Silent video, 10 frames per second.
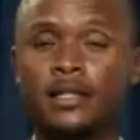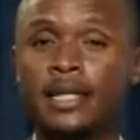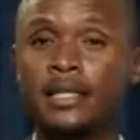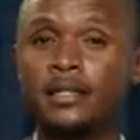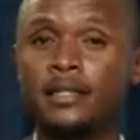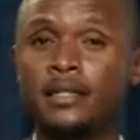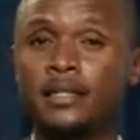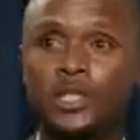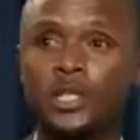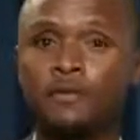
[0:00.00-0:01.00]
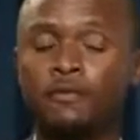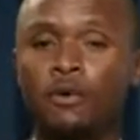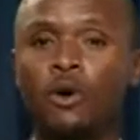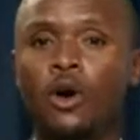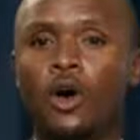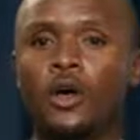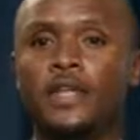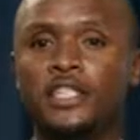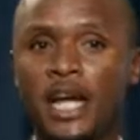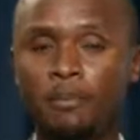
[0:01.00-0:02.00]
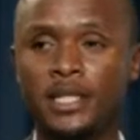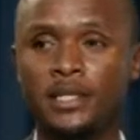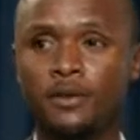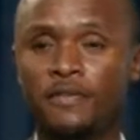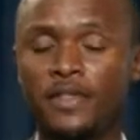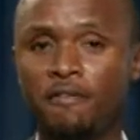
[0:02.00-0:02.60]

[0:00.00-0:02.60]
That is the position for the chairperson of the